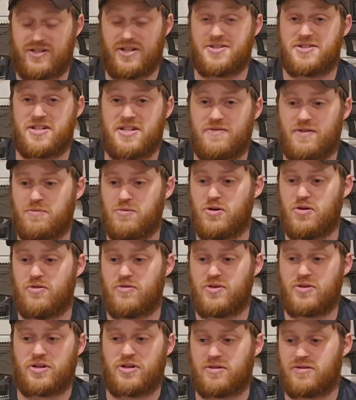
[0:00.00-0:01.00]
doesn't even
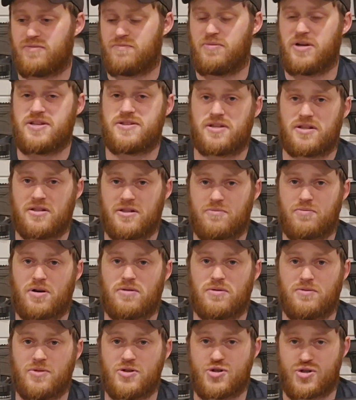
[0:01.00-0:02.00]
move. You could basically
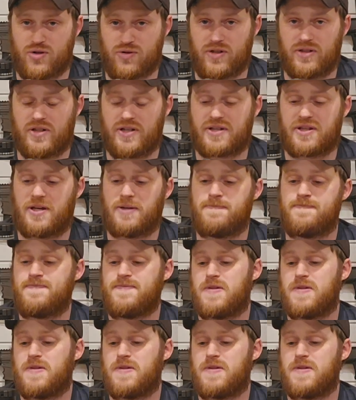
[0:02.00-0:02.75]
probably shoot it like that.